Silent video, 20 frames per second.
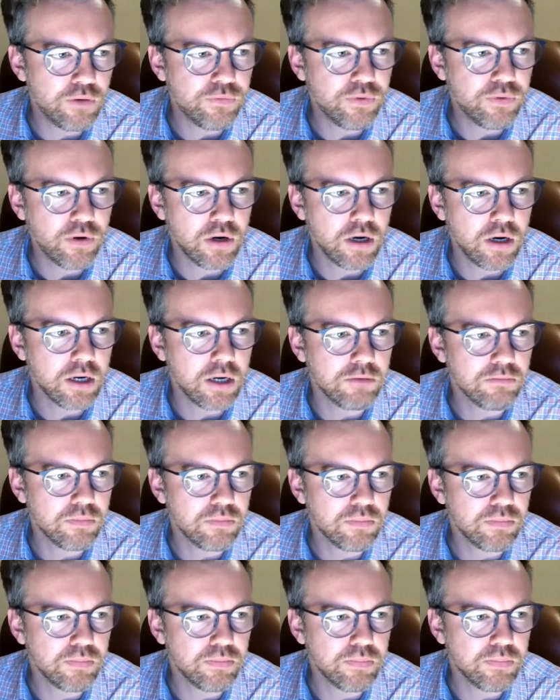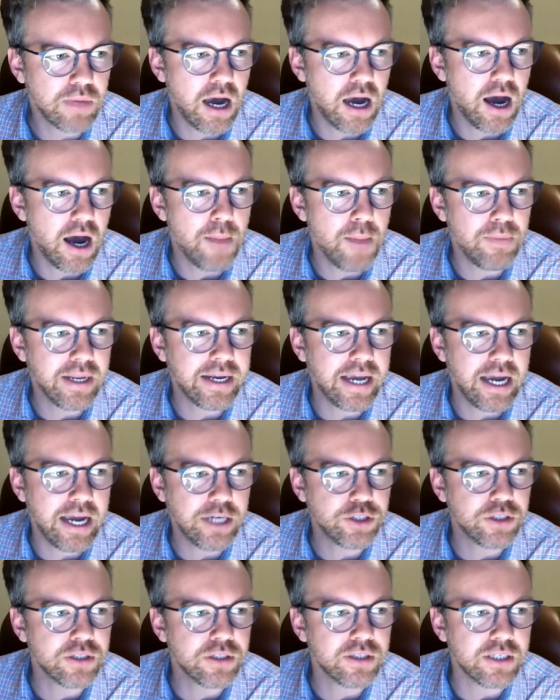for yeah
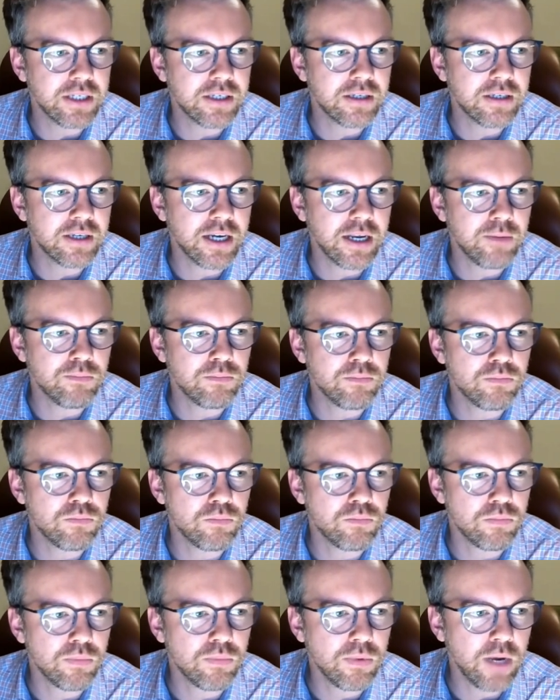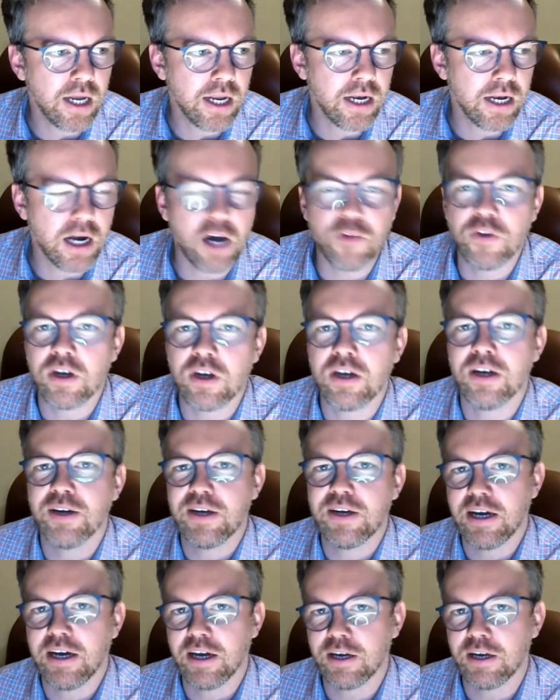applications in in in other
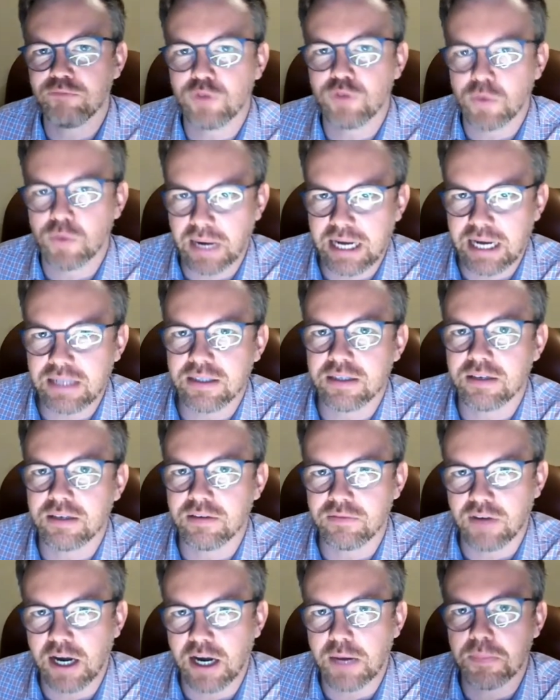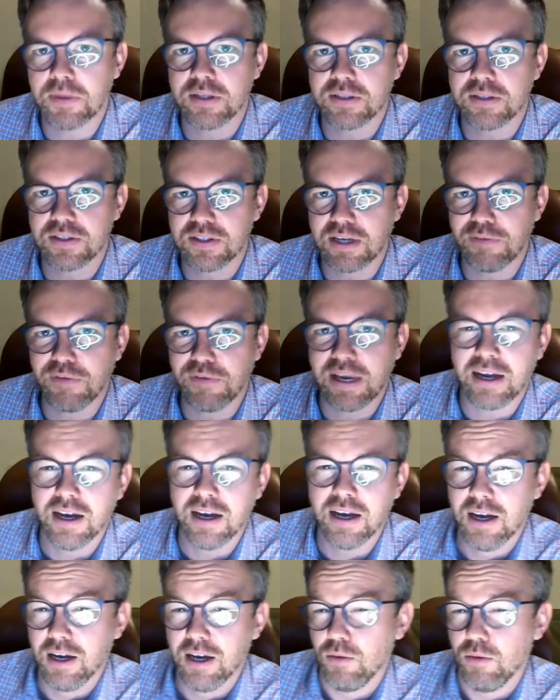uh, domains and environments. I think
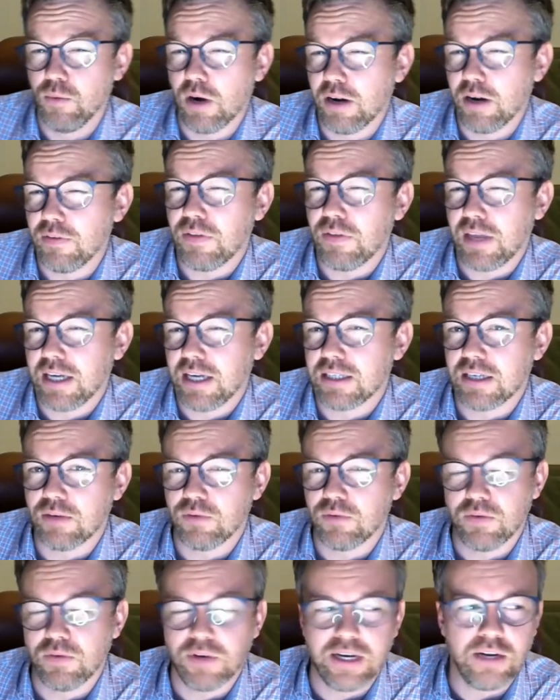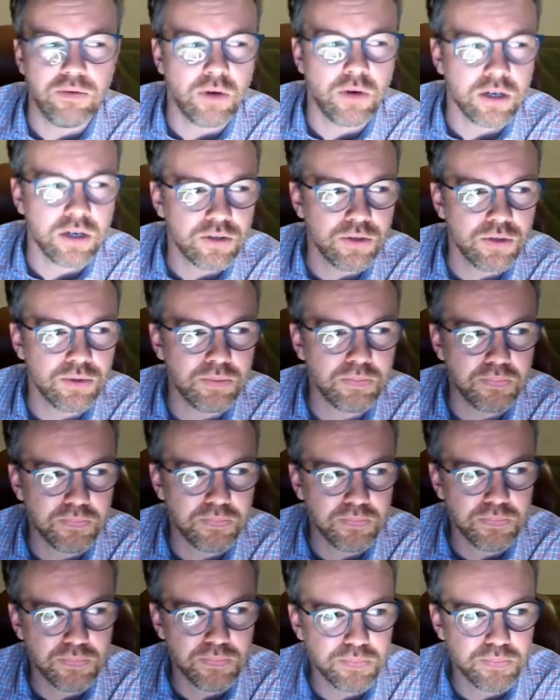one of the things that we really want to,
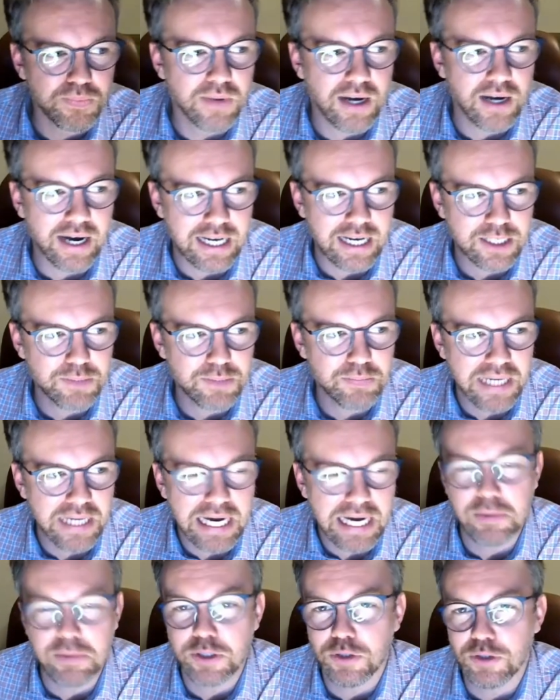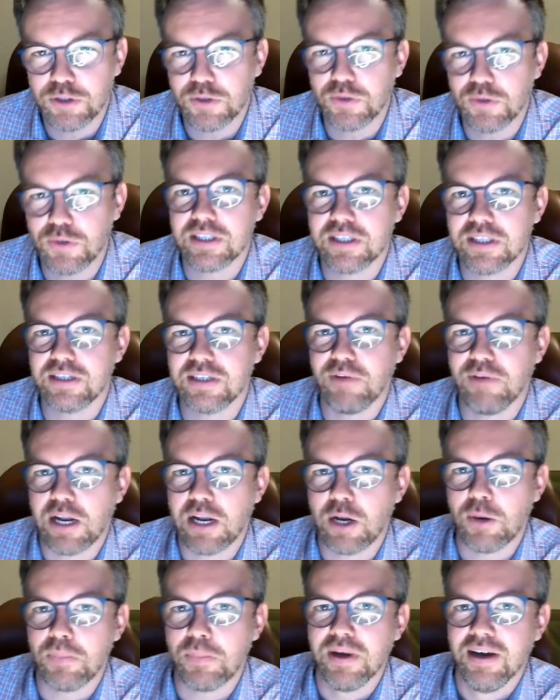I guess, be able to do is
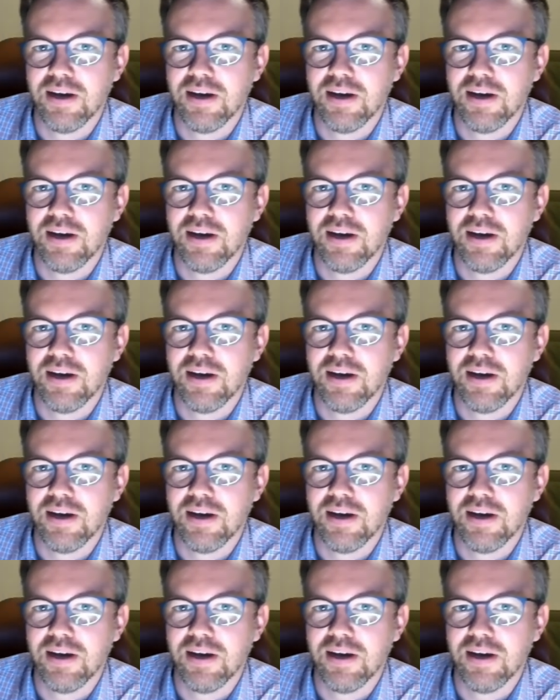develop